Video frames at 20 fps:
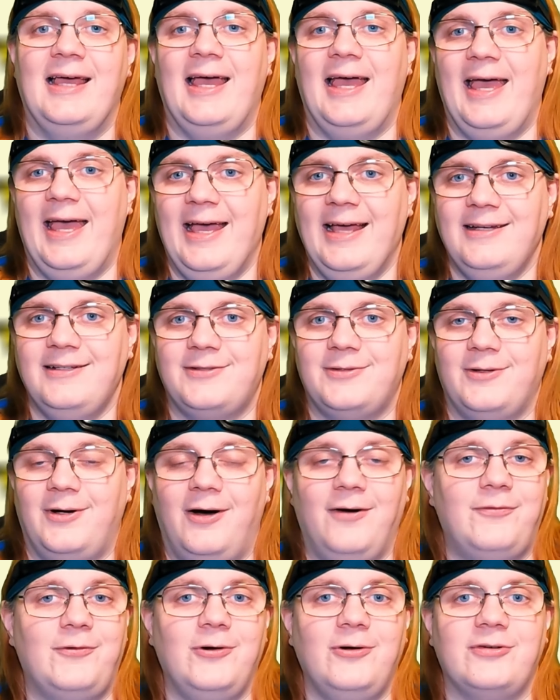And,
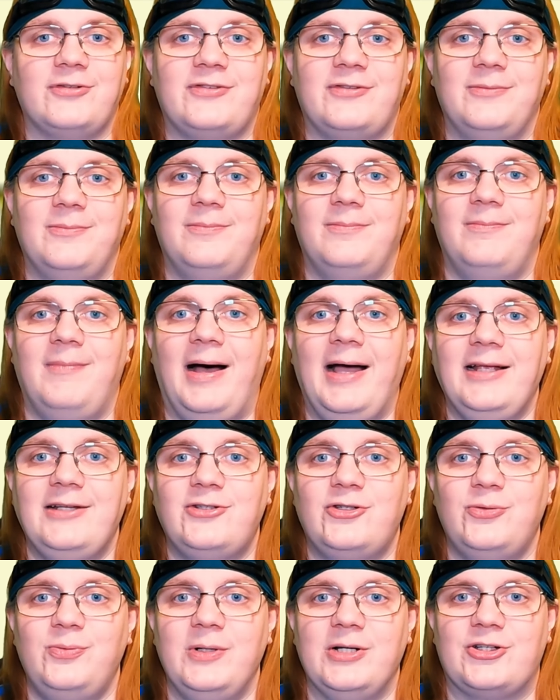of course, my
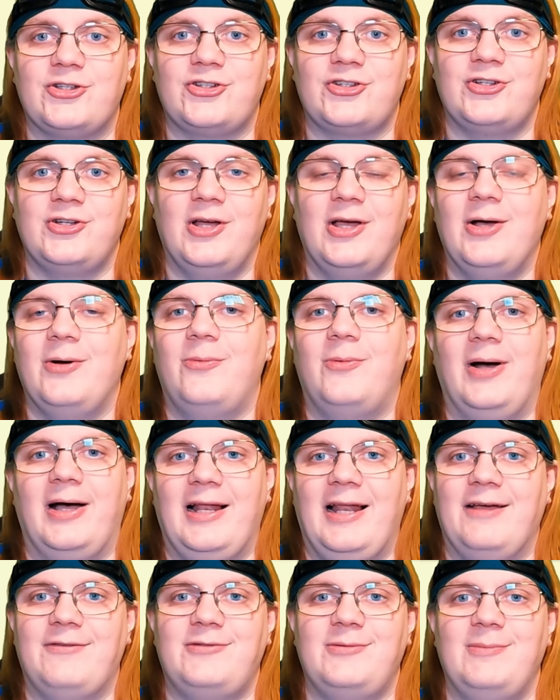Twitch, where
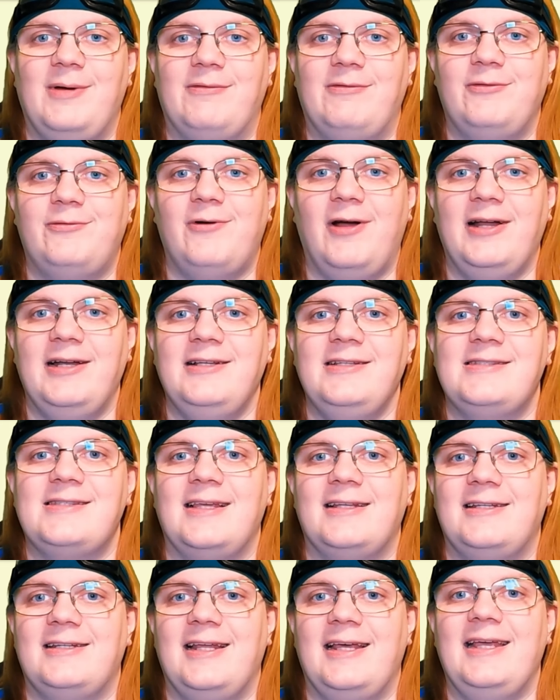I livestream every Friday,
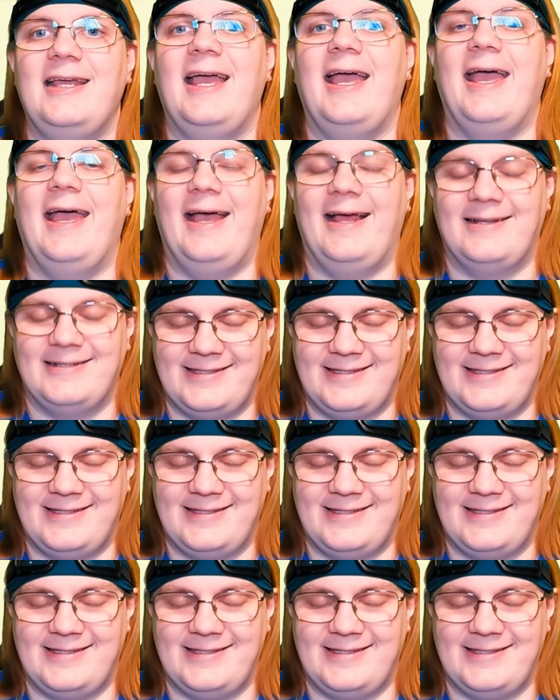Saturday and